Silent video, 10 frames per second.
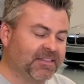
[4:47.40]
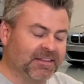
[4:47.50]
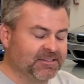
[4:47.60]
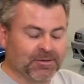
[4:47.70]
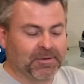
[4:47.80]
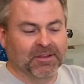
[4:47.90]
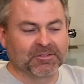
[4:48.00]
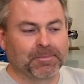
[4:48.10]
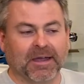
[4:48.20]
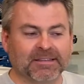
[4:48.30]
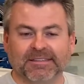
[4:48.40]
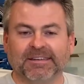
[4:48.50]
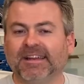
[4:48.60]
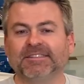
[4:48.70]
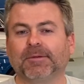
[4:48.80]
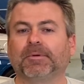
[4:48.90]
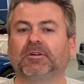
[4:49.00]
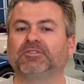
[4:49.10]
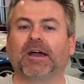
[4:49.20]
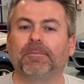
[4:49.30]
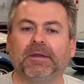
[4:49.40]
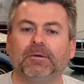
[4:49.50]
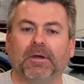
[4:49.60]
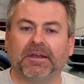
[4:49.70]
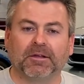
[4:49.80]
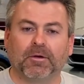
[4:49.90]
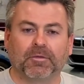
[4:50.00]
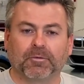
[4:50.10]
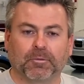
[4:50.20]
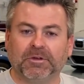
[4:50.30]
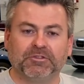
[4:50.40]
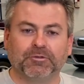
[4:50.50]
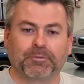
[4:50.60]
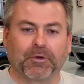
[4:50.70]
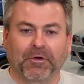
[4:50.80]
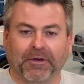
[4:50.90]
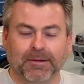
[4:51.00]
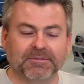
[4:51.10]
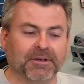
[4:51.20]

then somebody else buys it, and it ends up at our shop anyway to go through the rejuve program.